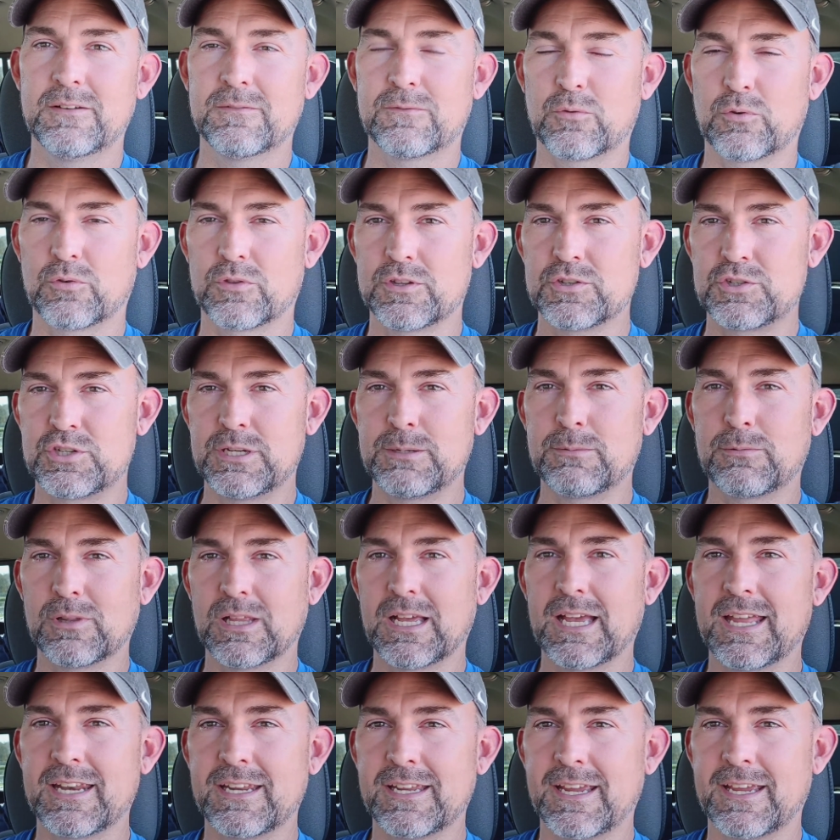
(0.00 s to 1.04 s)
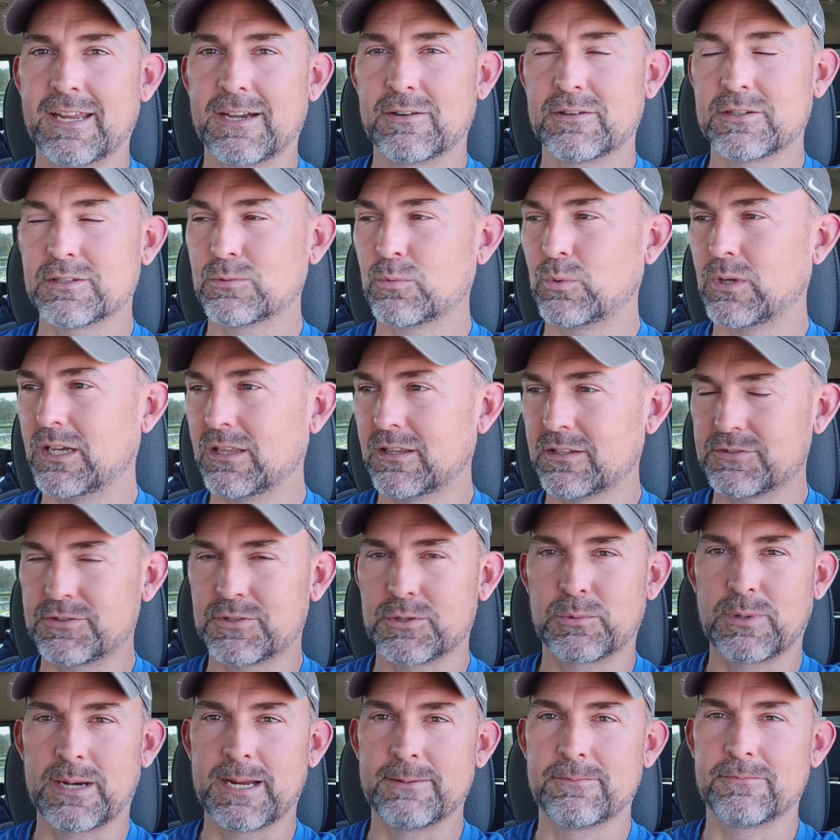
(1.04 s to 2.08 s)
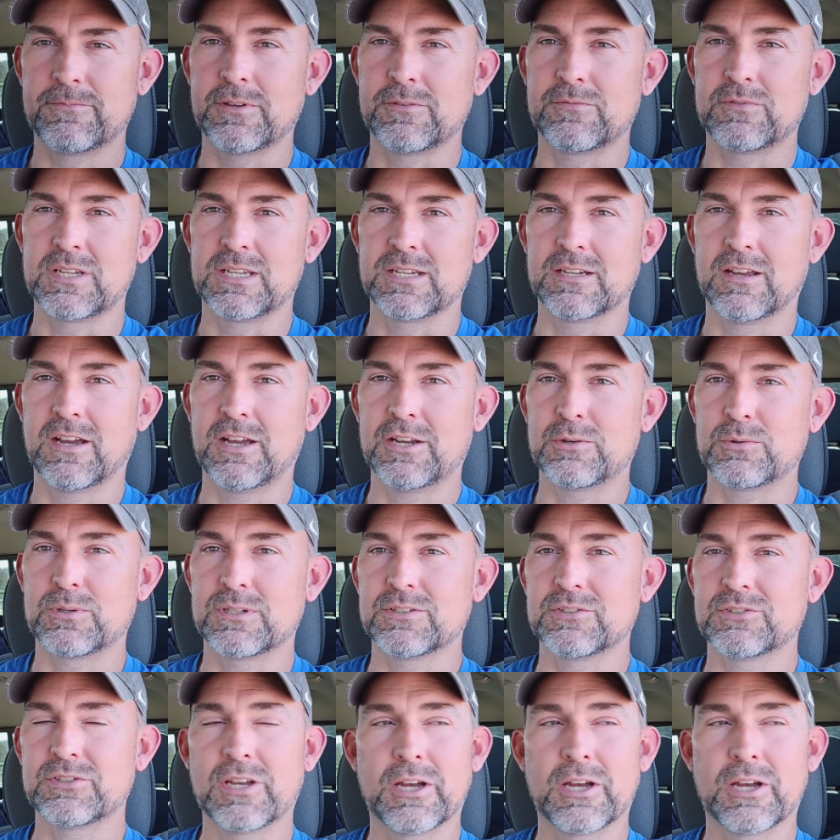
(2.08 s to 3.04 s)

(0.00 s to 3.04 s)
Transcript: for the Jeep Gladiator as well as the Ram 1500.